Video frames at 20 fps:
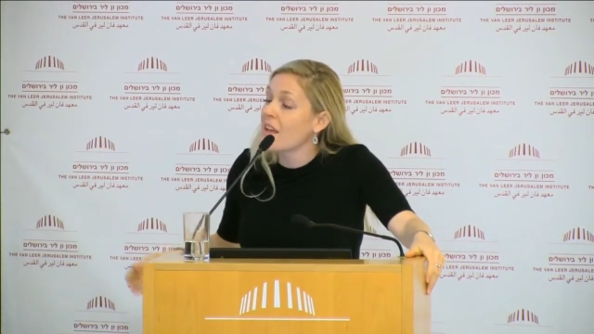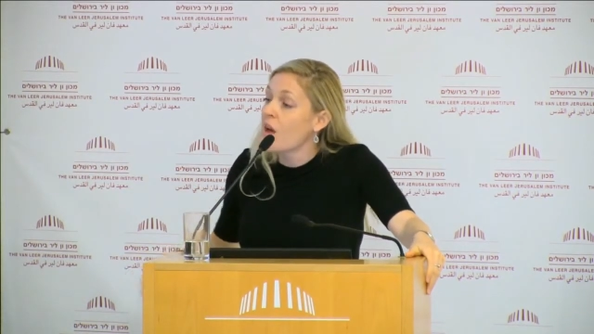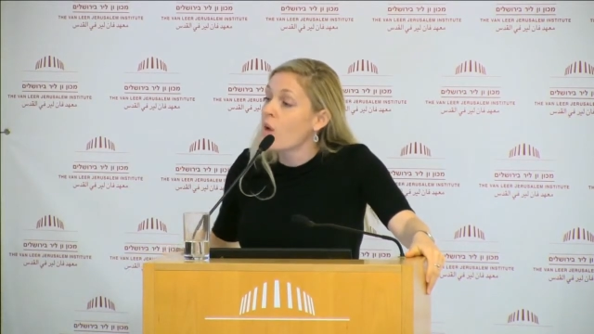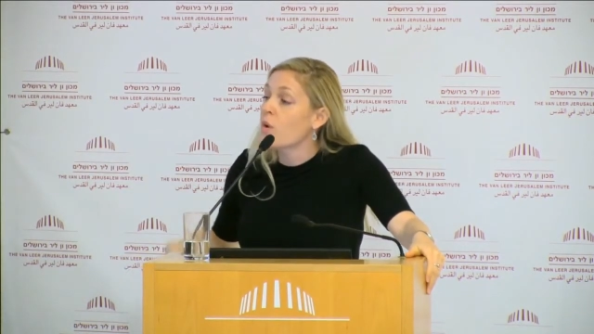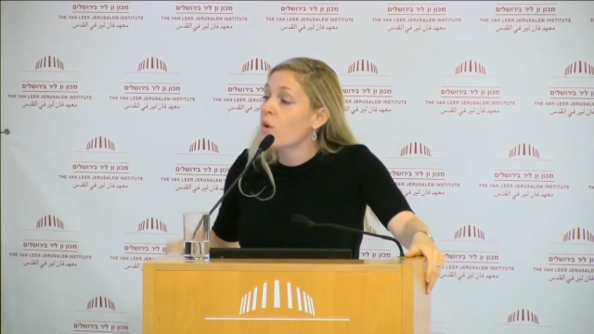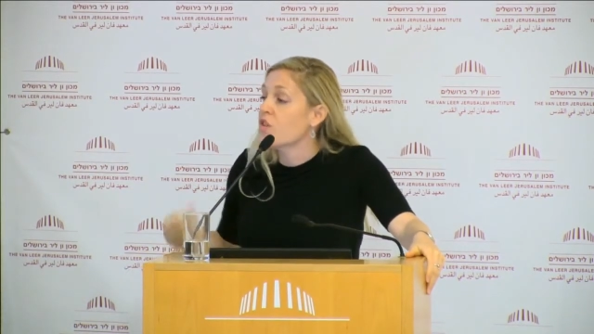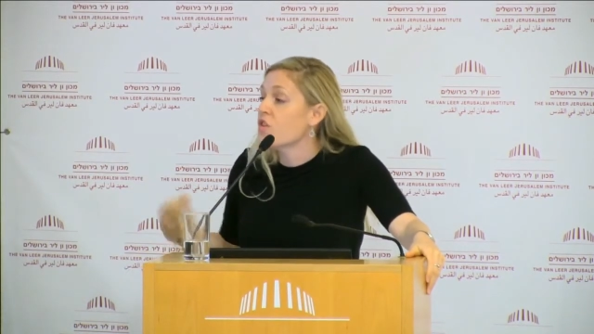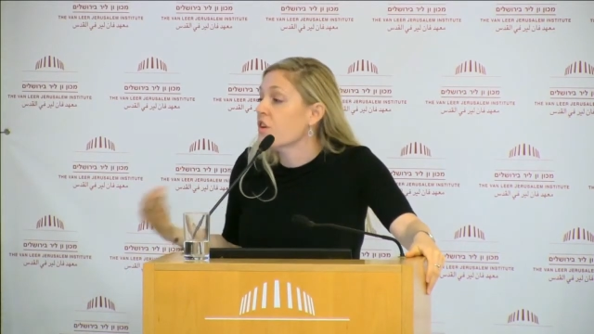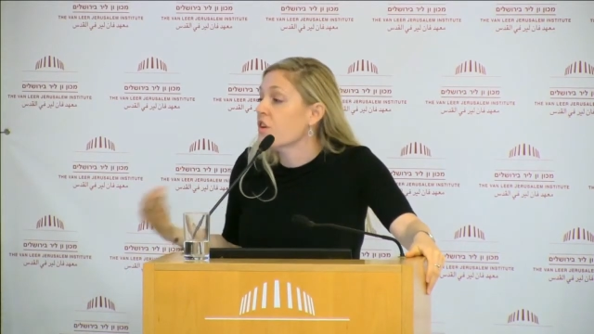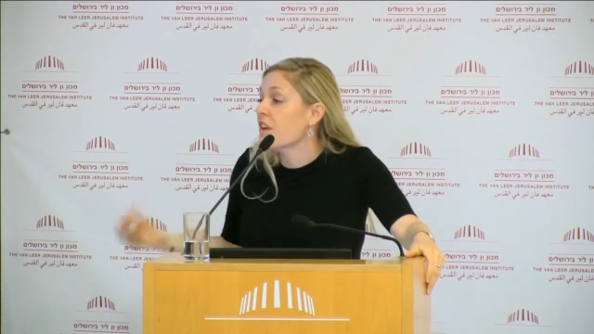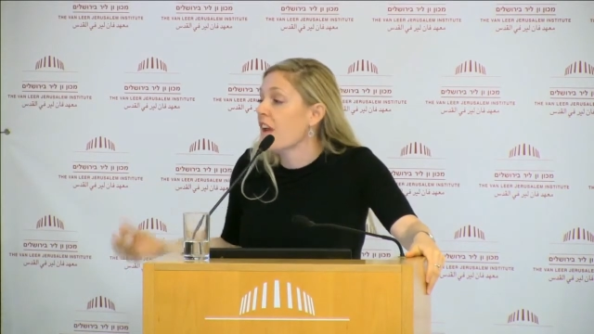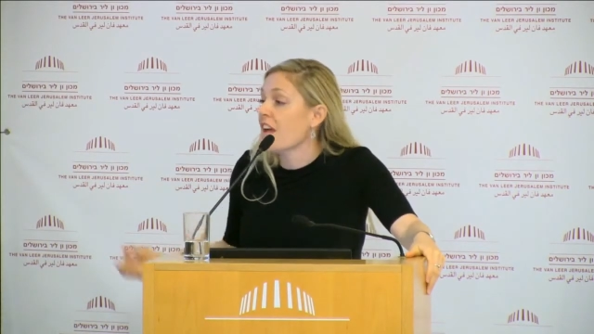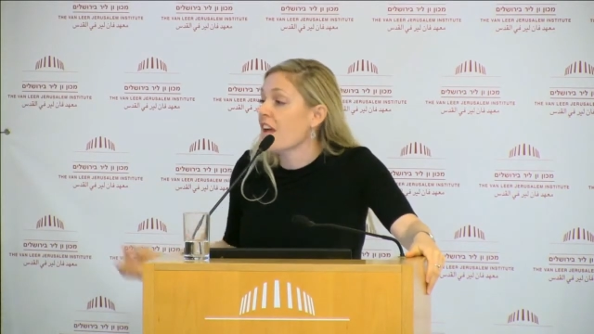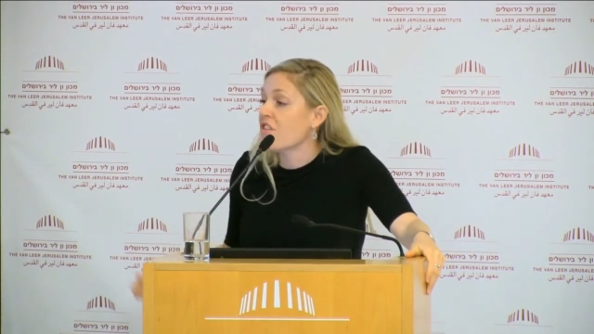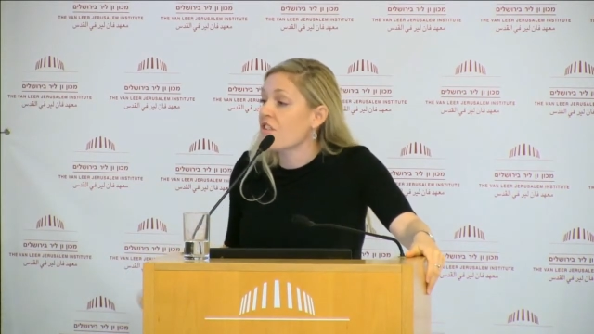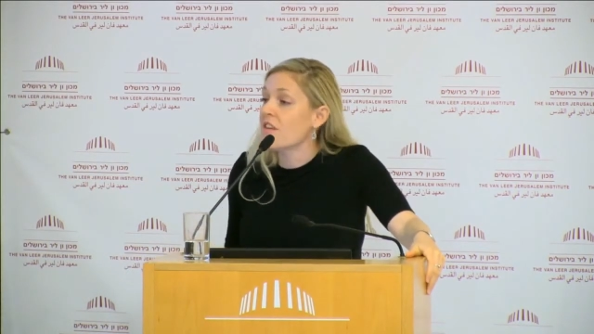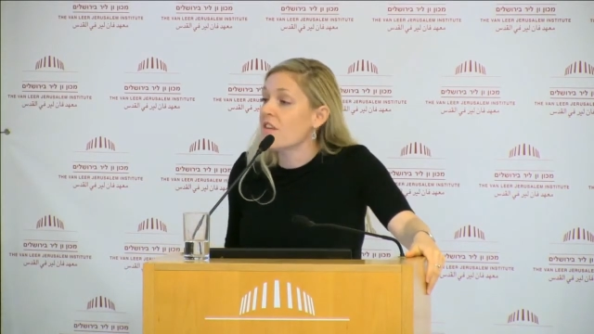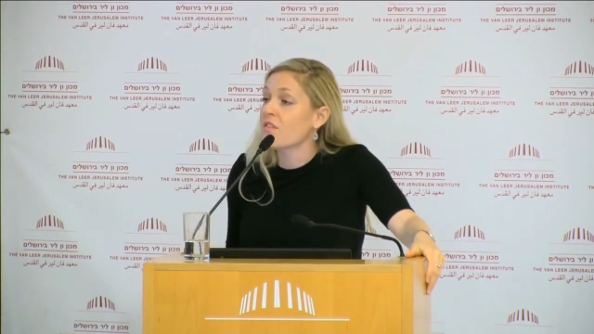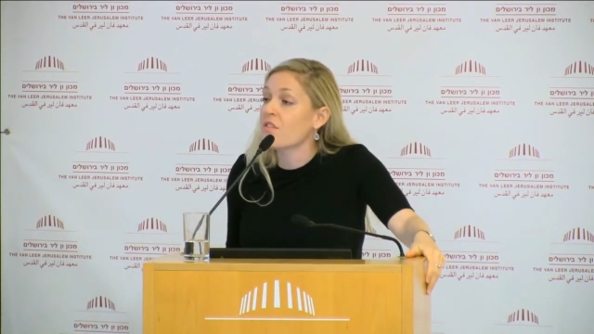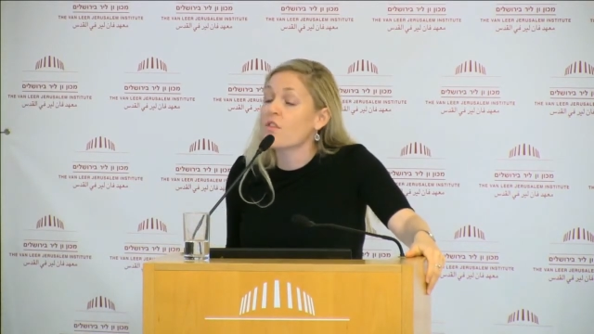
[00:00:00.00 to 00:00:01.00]
what you can
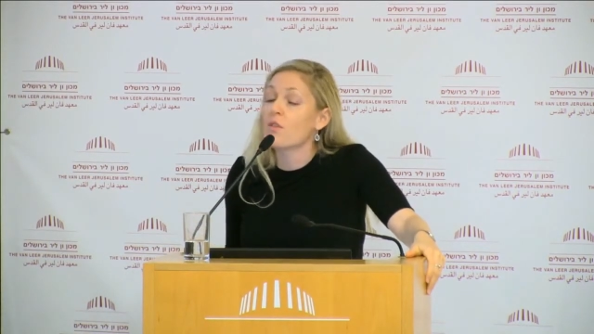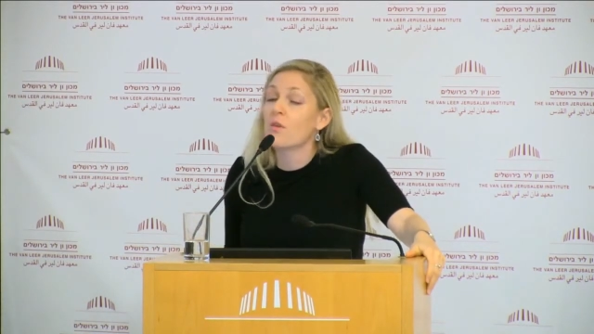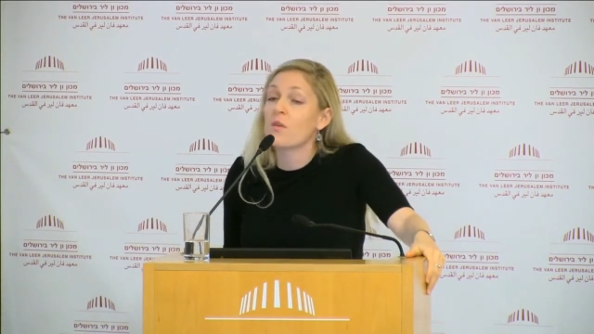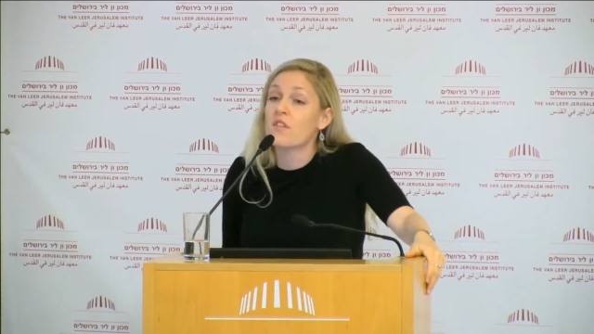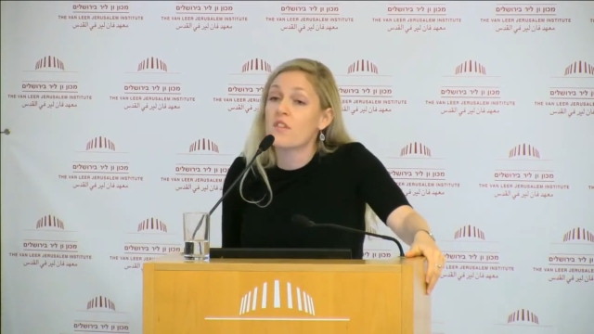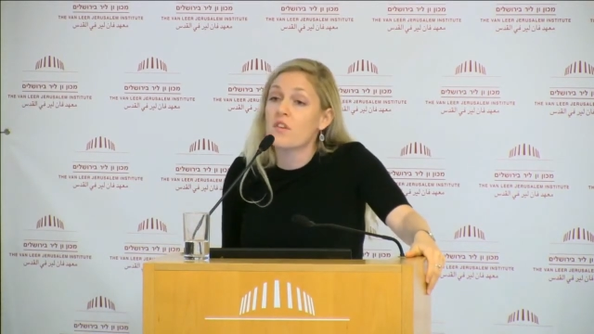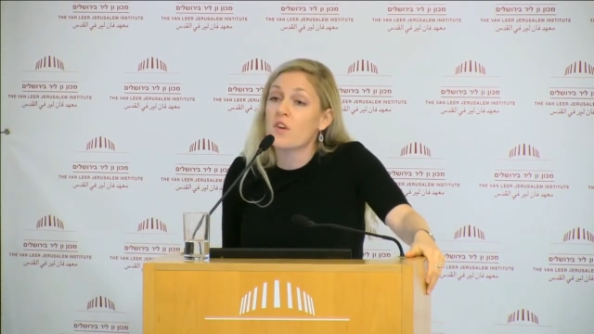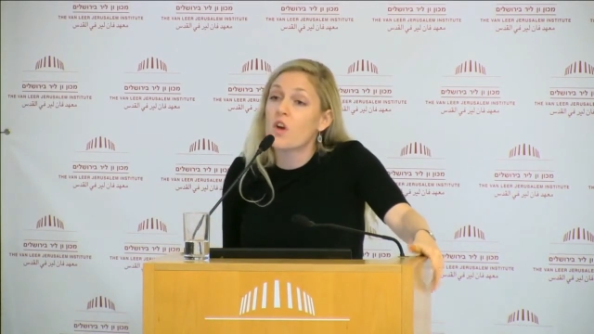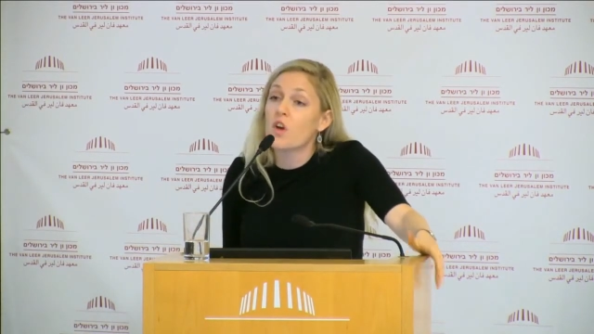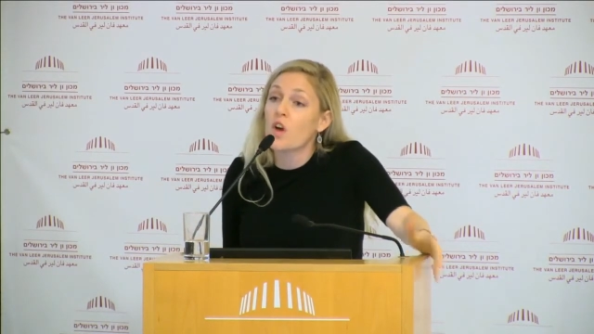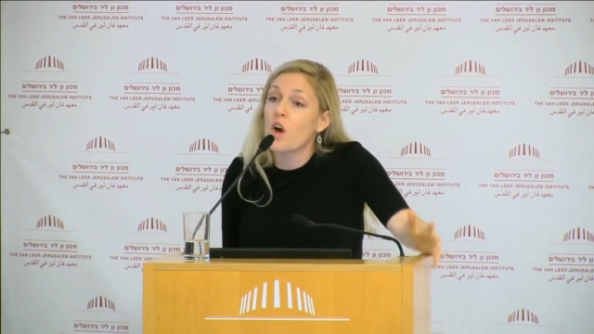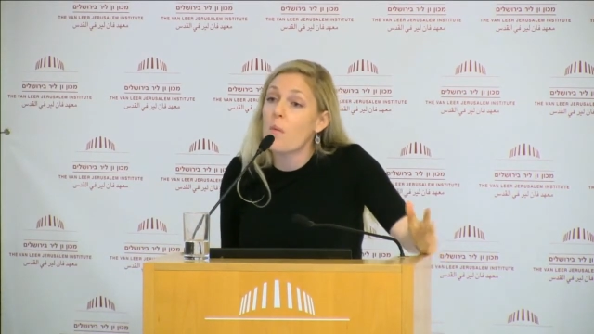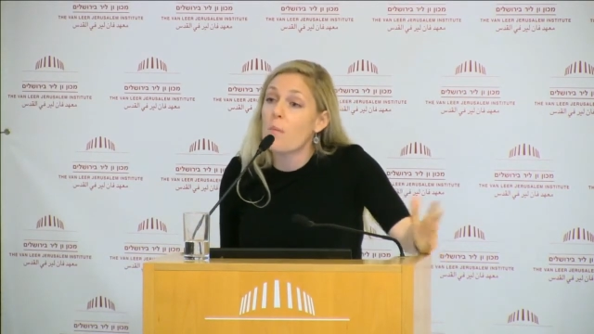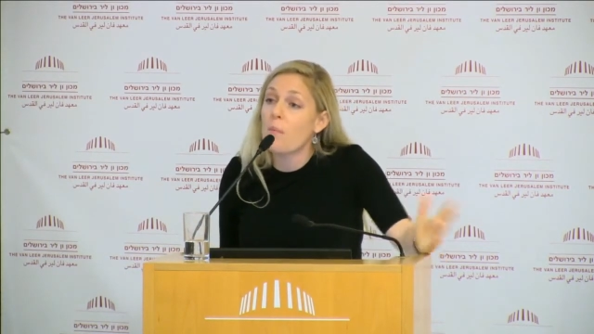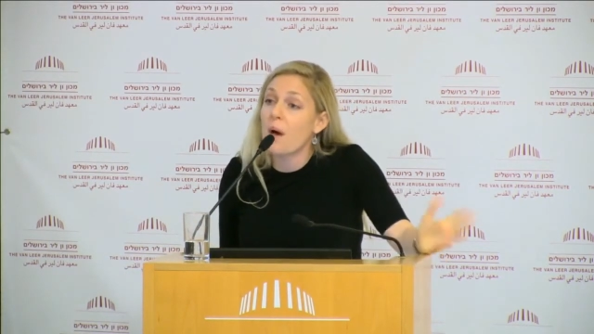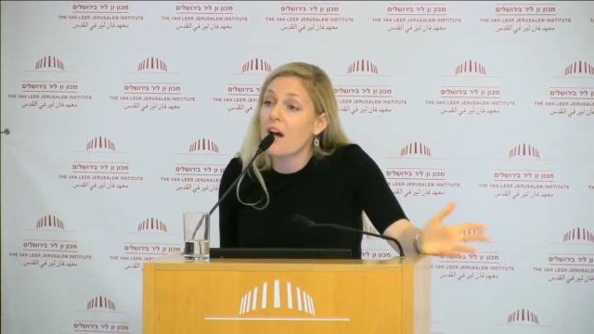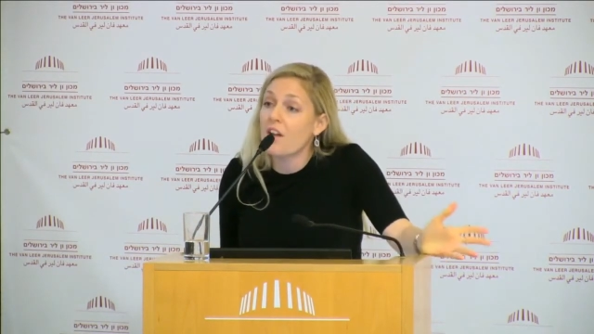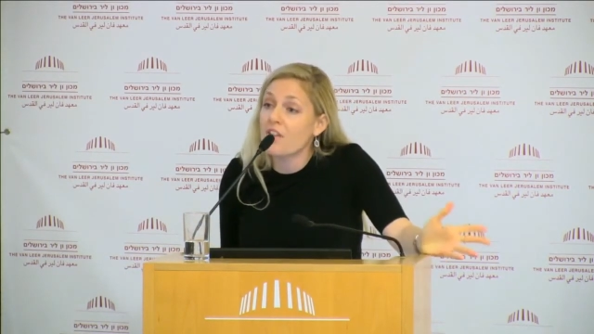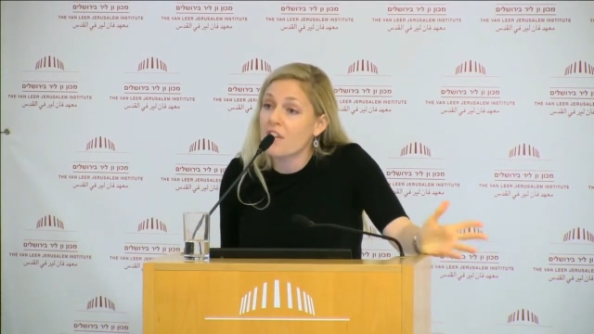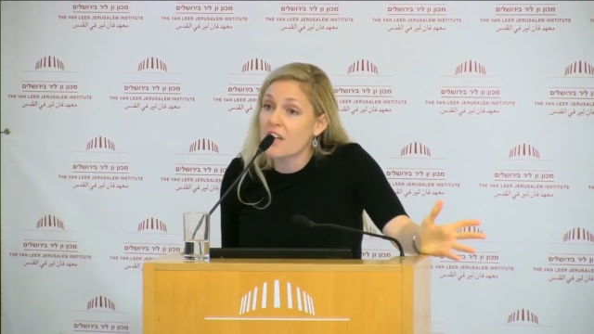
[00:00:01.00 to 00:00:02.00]
actually do is you can
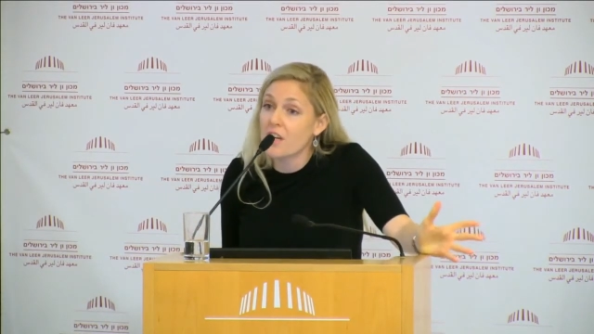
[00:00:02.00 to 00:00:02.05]
compound